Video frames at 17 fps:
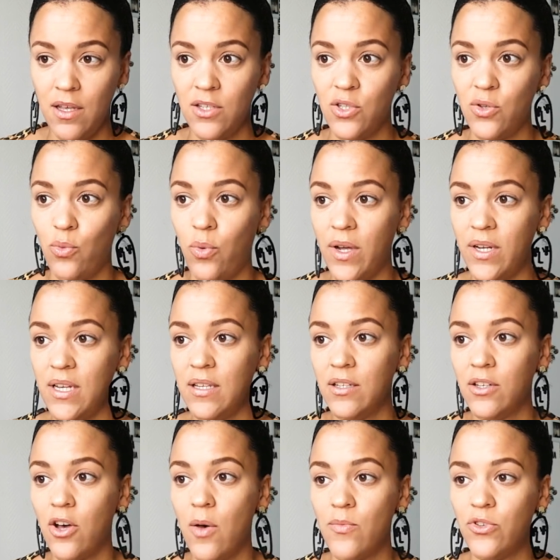So when
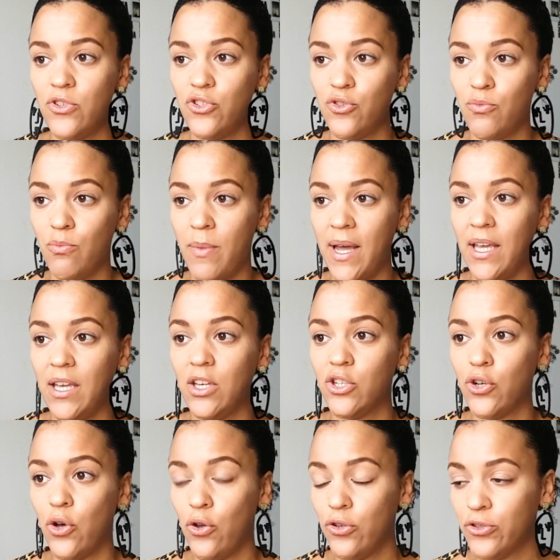it comes to my
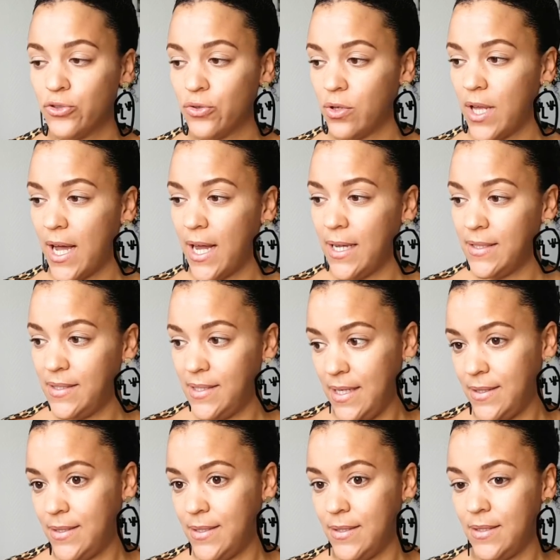cultural
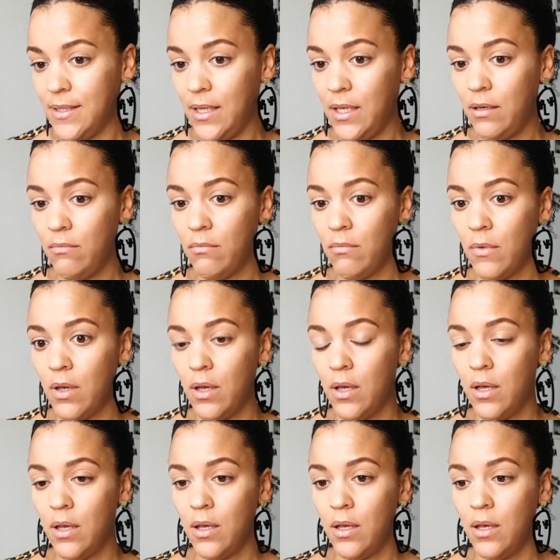identity,
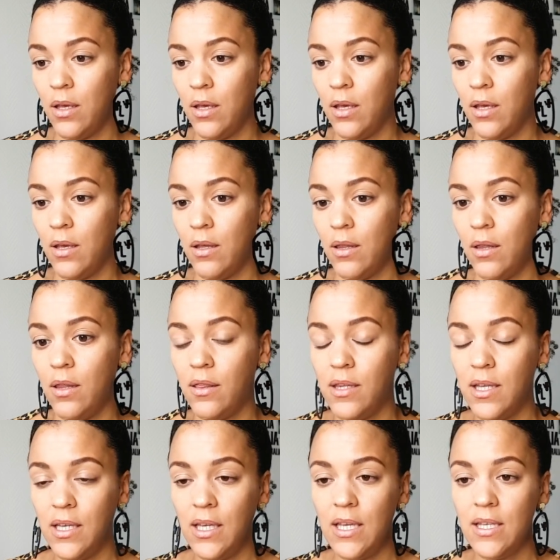the
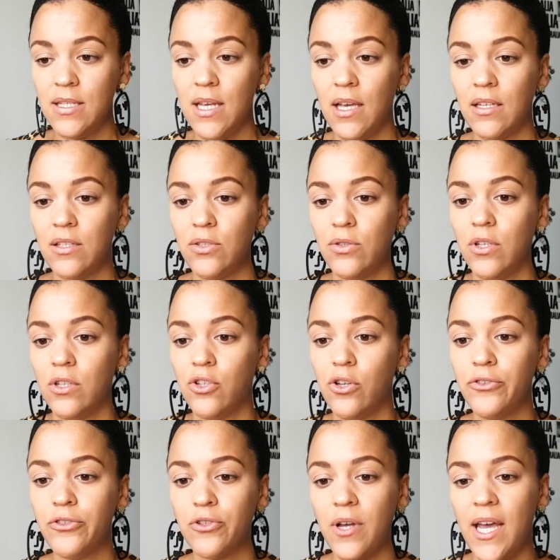thing is, like, so the
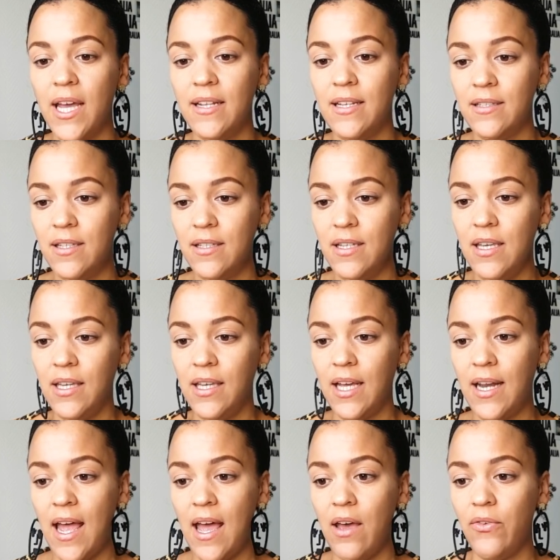cultural identity
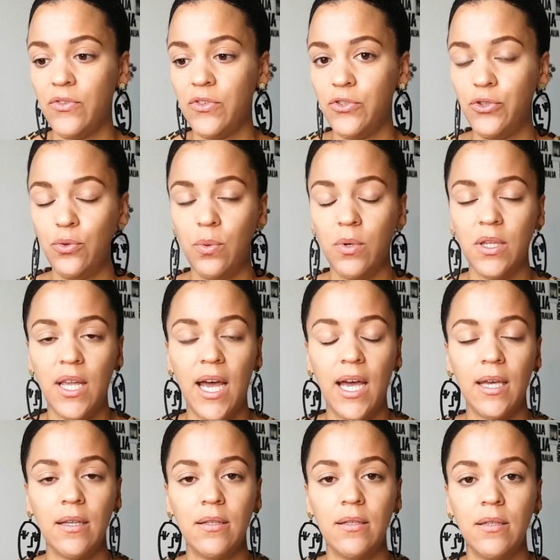can have to do with
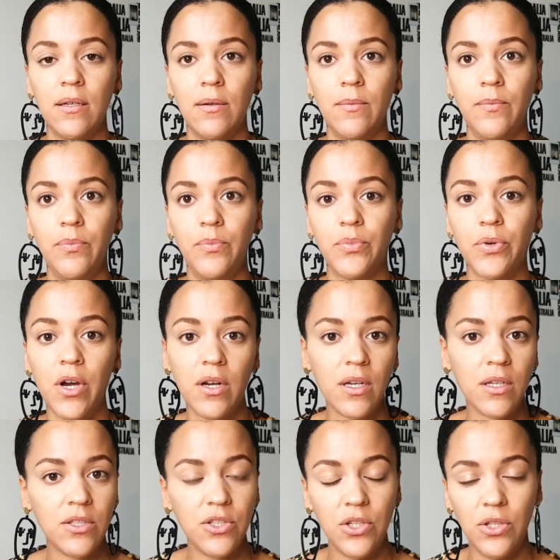like the
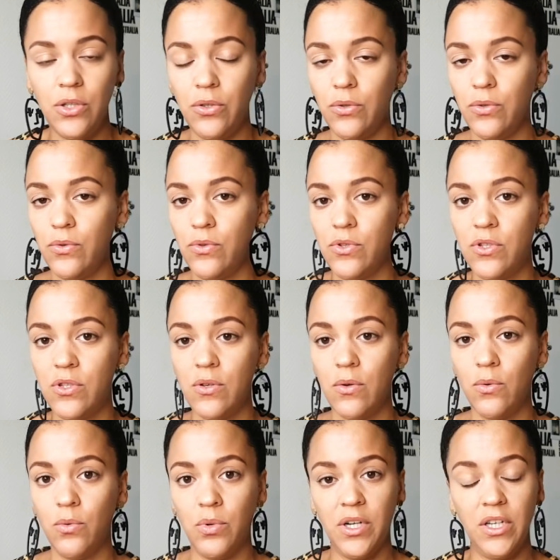products you use,
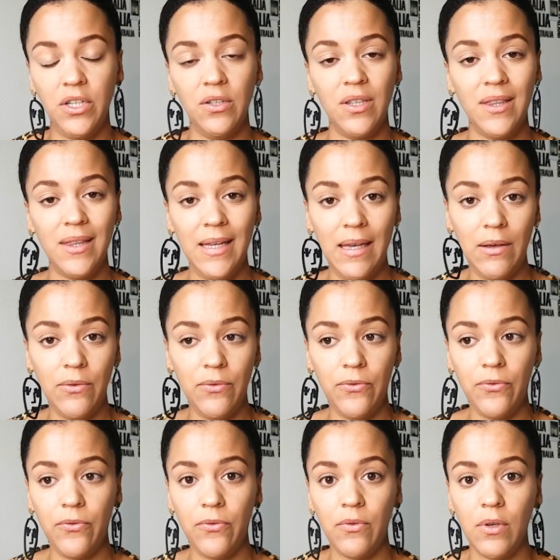where you live,
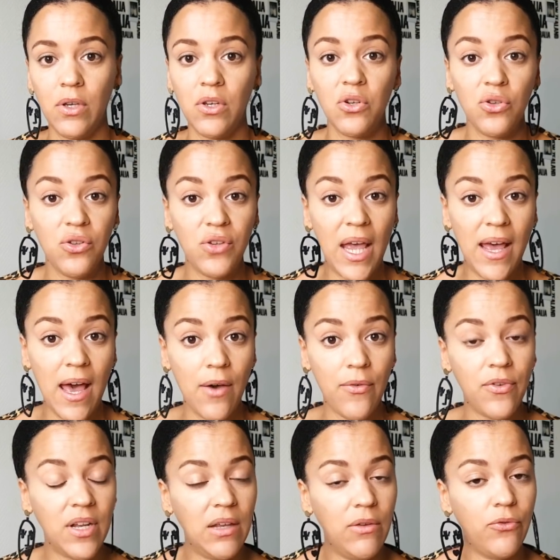could
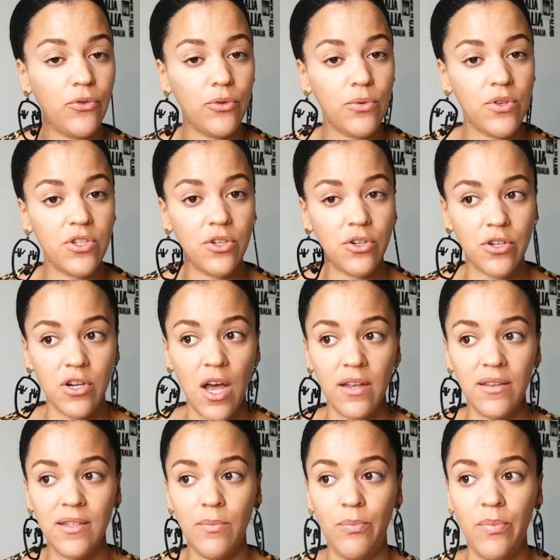have an influence or
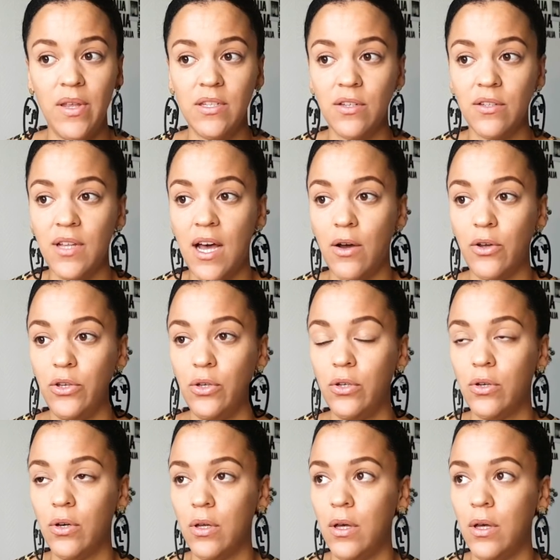not, depends on how you